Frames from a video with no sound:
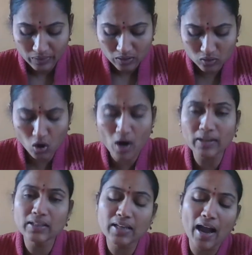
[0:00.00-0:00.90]
Soil
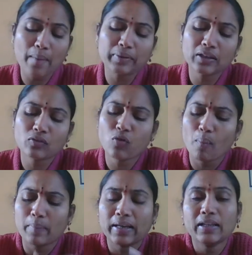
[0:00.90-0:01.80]
is a habitat for
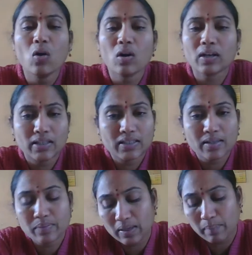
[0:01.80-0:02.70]
many
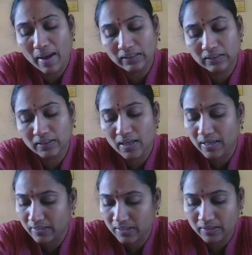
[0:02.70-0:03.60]
organisms like bacteria,
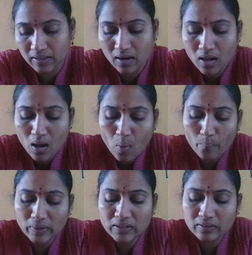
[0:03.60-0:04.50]
etc.,
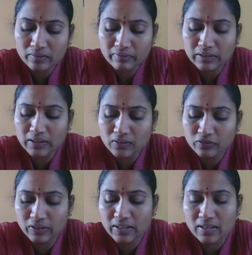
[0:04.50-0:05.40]
which in return
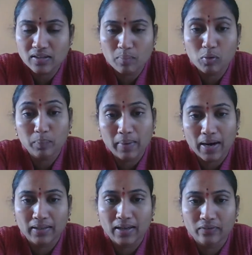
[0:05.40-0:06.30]
feed and support
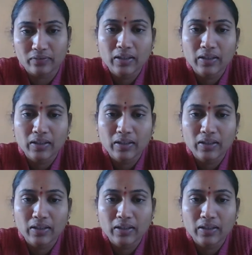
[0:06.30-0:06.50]
plant life.